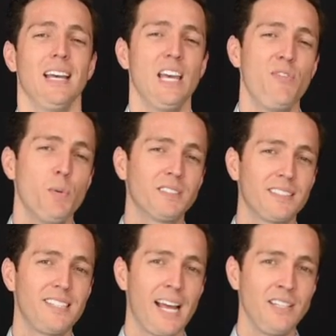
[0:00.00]
If it was
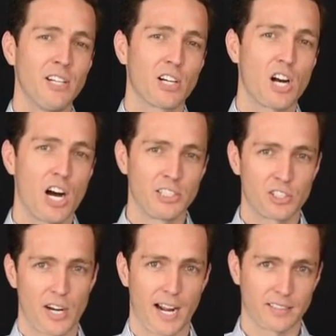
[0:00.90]
a 10-year
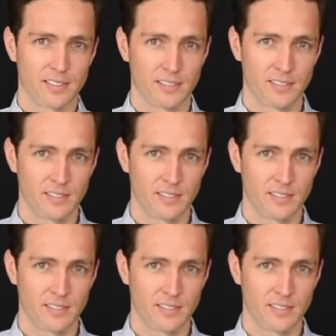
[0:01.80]
contract,